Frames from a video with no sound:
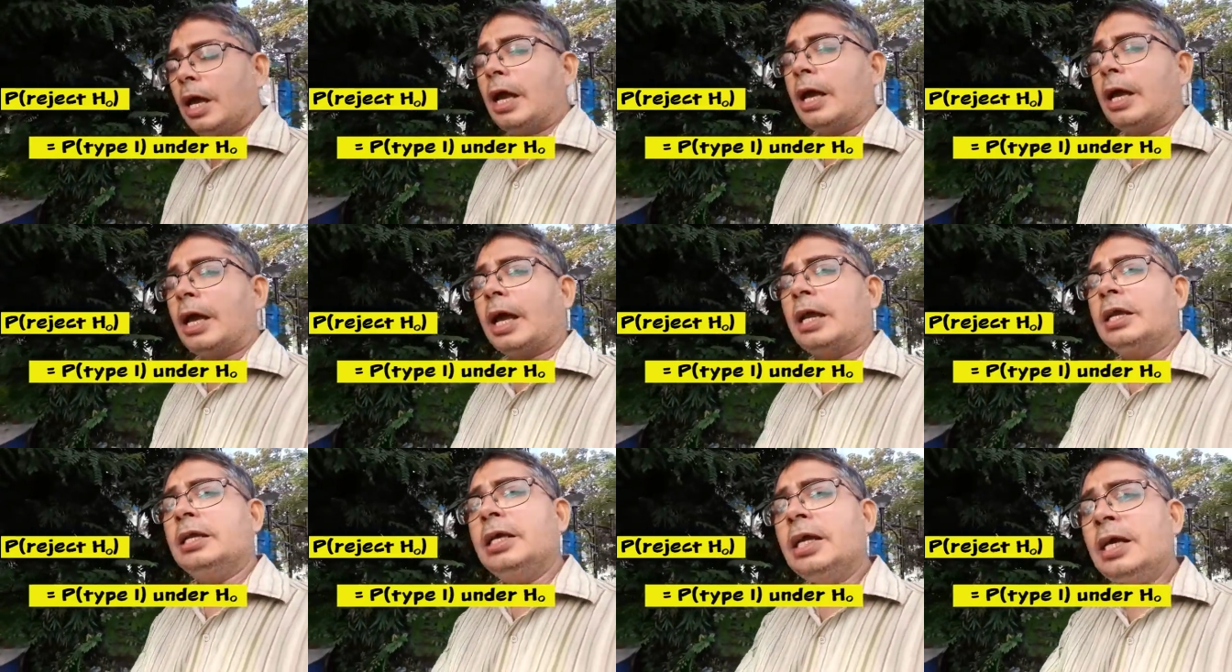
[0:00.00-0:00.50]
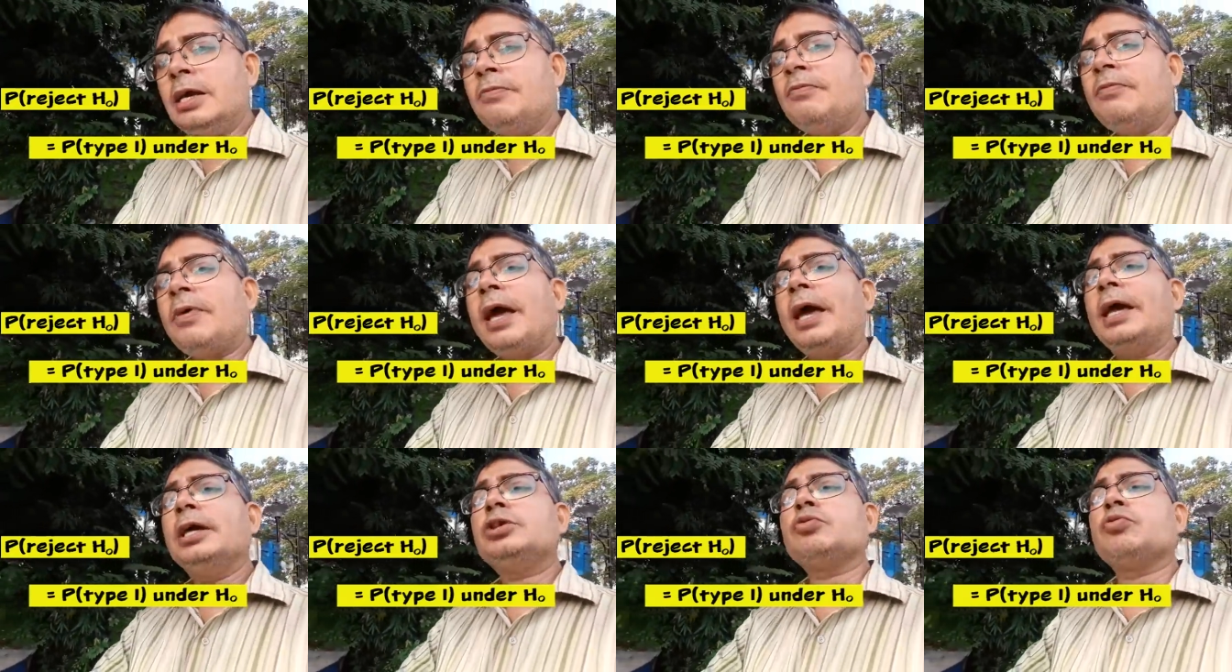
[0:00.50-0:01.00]
And if
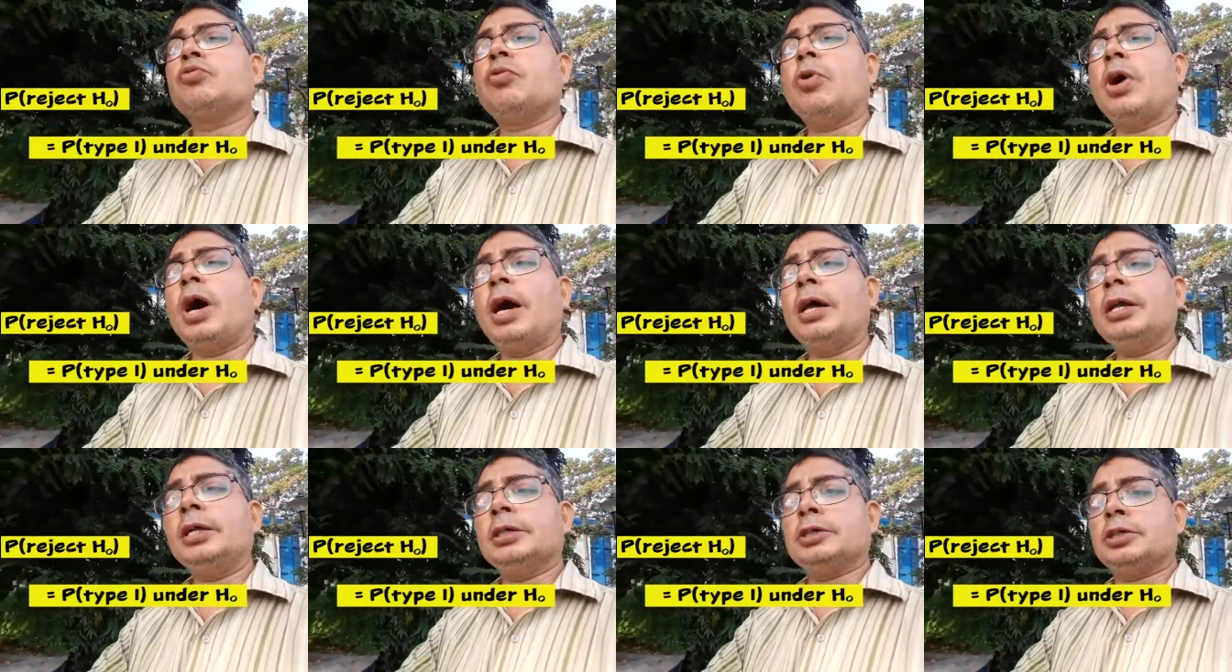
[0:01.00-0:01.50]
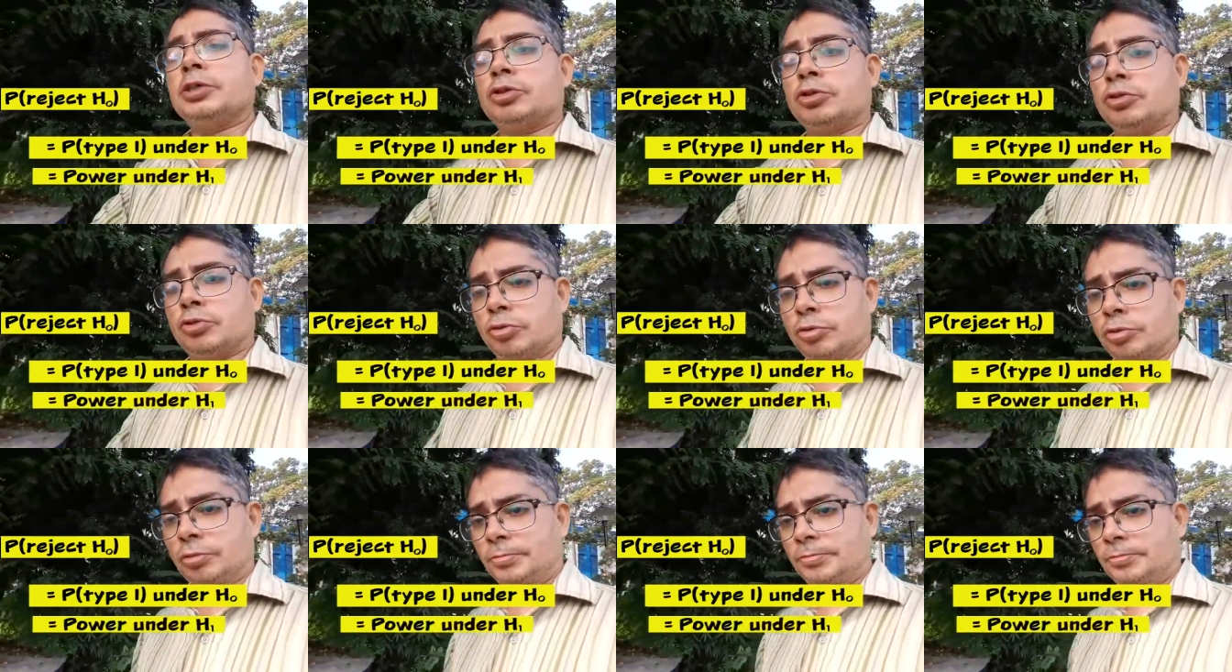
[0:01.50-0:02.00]
H1 is
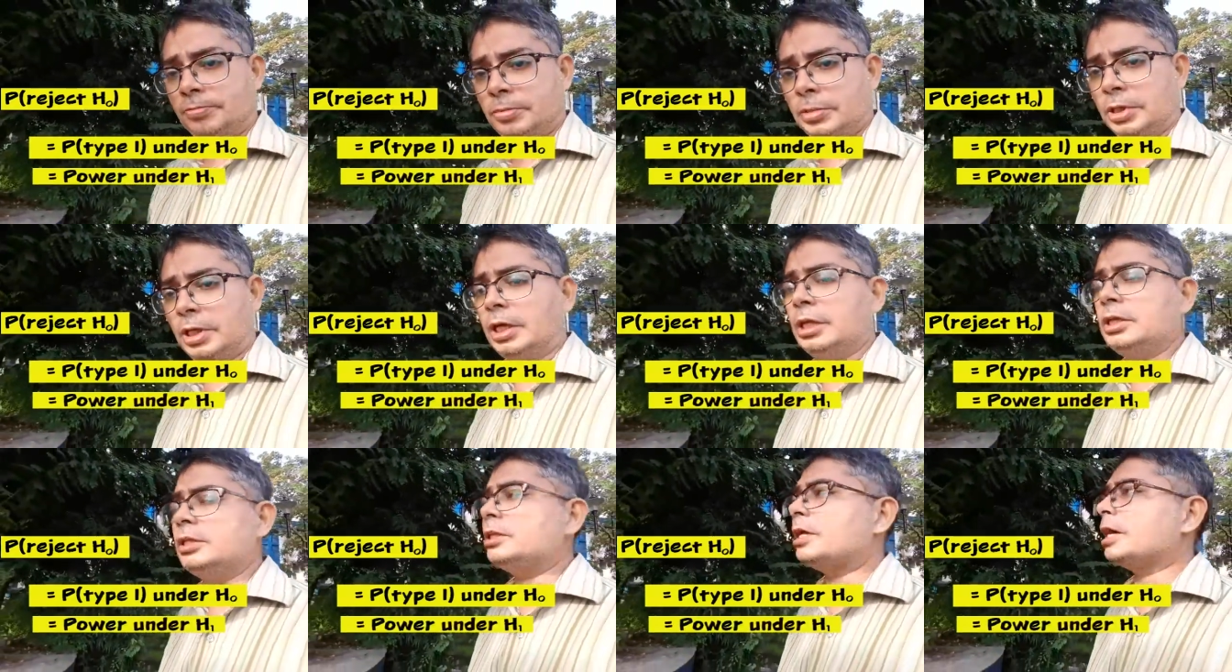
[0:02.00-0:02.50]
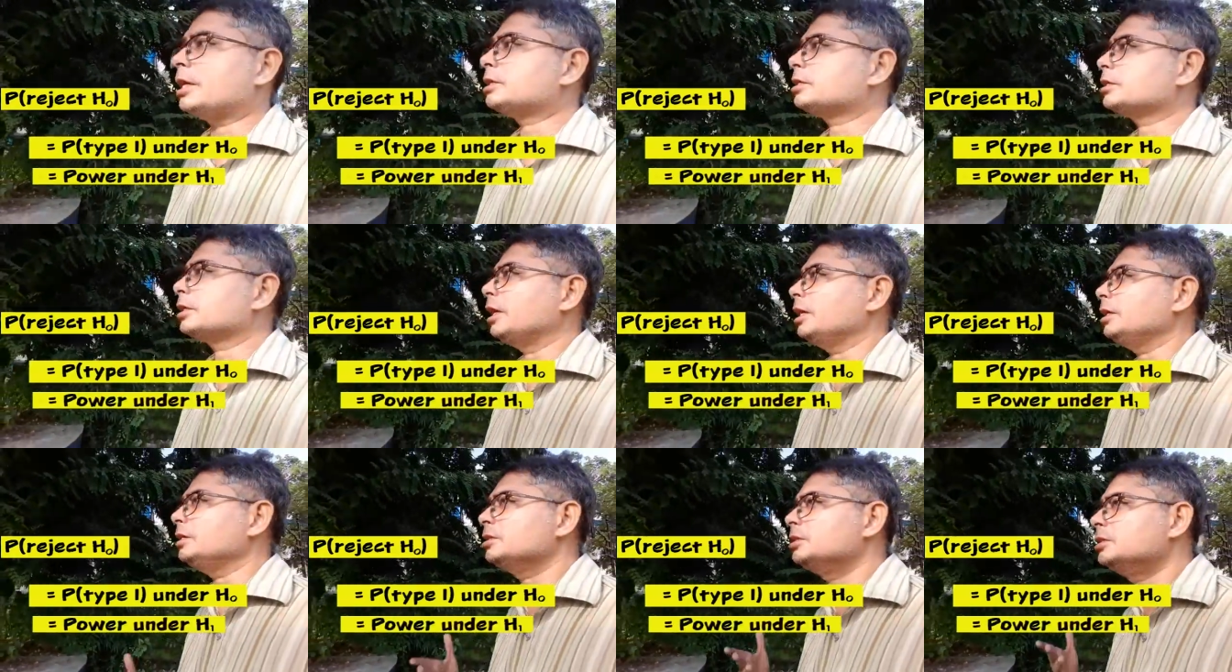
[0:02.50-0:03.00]
true, in that
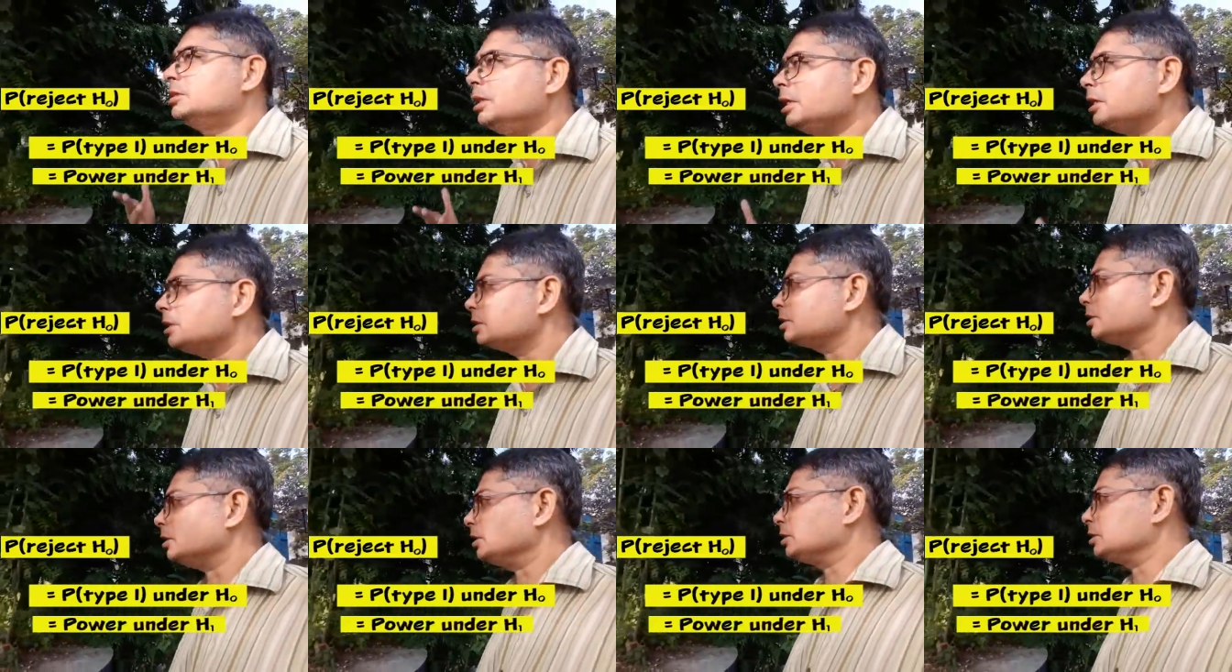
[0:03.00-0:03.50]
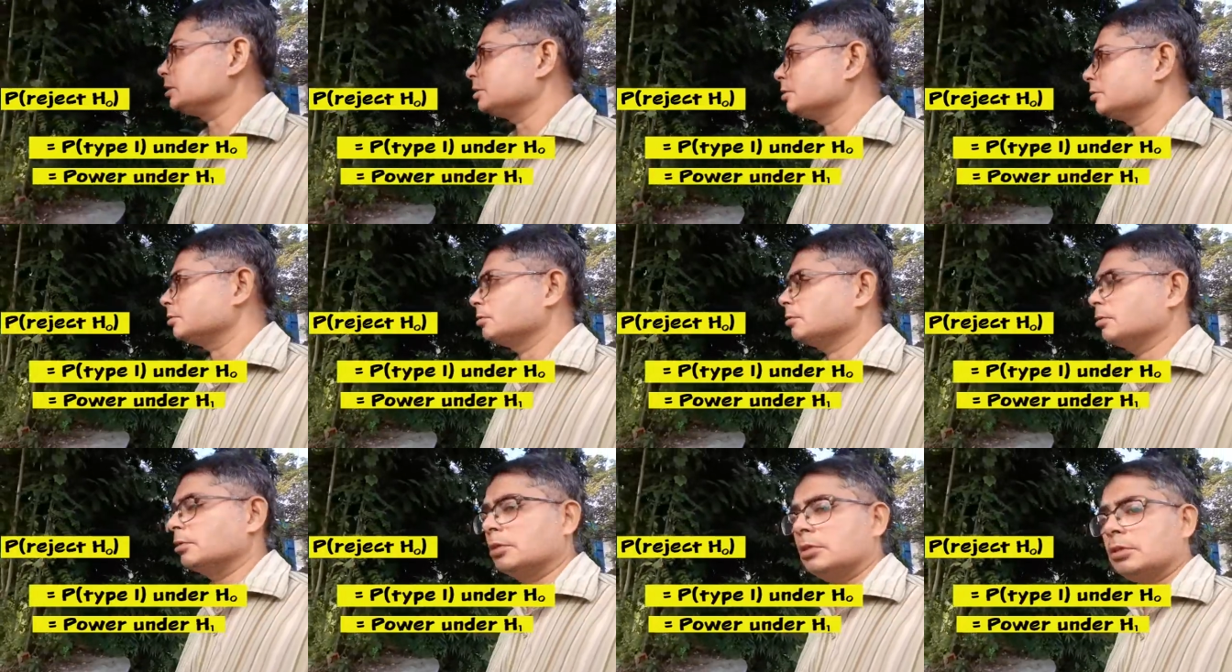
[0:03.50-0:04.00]
case this is
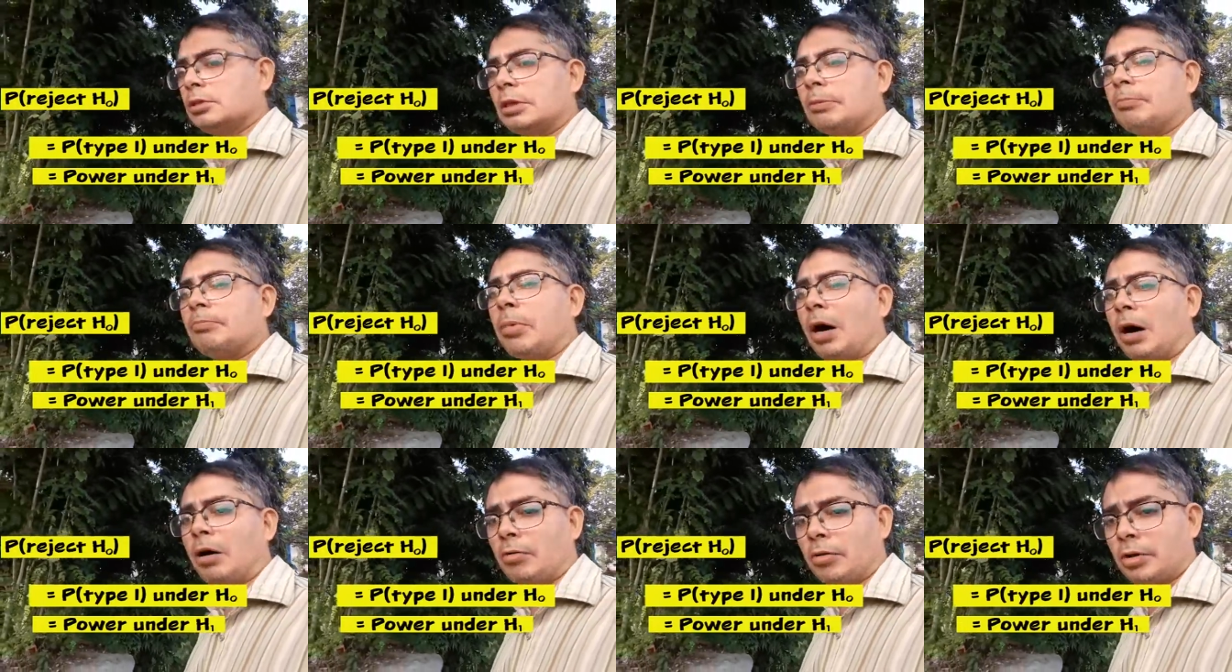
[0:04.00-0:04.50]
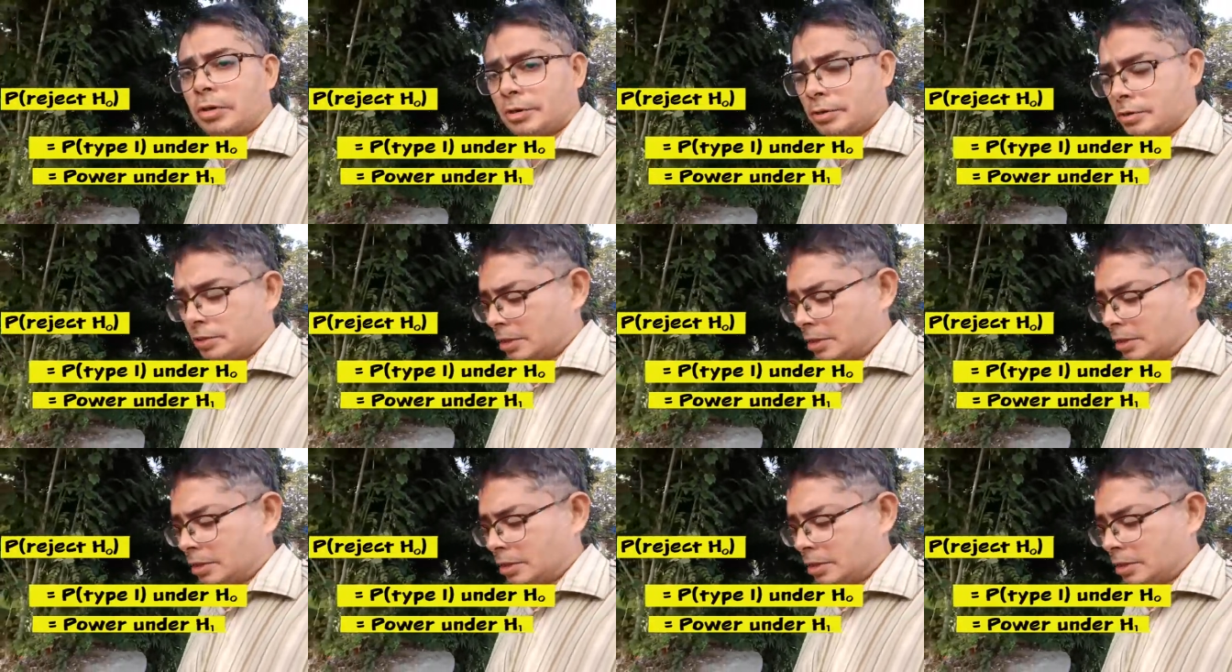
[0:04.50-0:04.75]
the power,